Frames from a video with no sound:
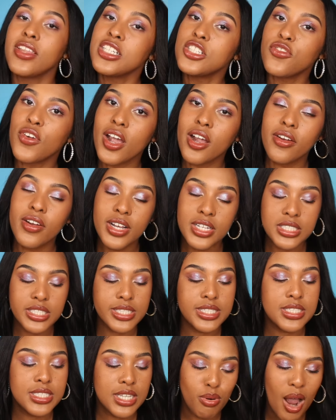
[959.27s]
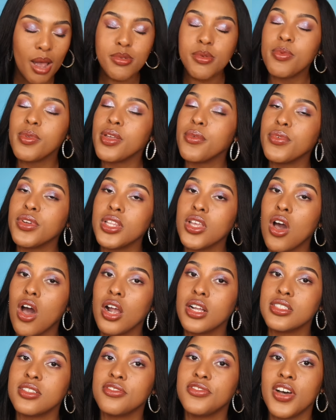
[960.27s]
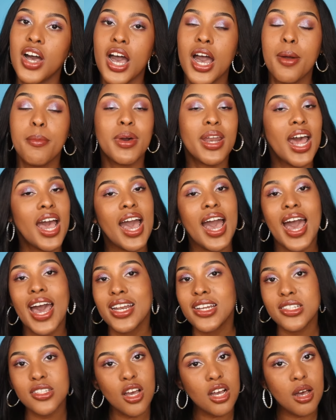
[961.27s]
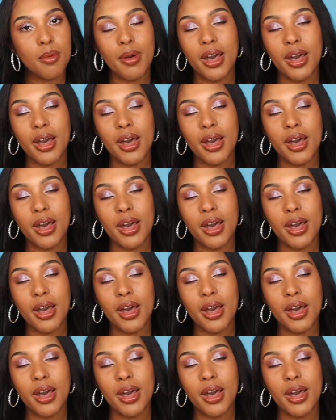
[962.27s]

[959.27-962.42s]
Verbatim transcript: this fragrance is probably really hard to find, but I had to talk